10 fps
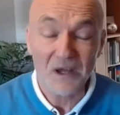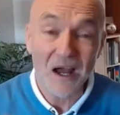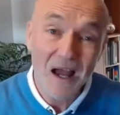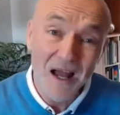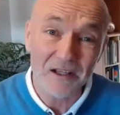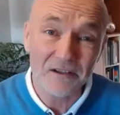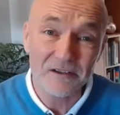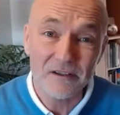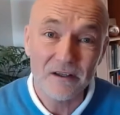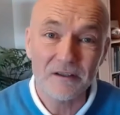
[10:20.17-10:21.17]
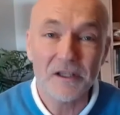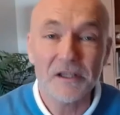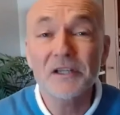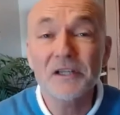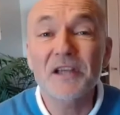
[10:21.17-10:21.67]
And they
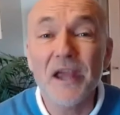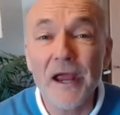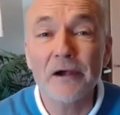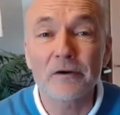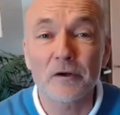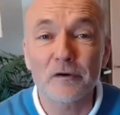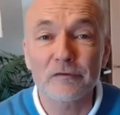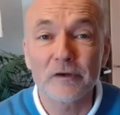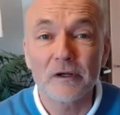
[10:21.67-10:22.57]
didn't care enough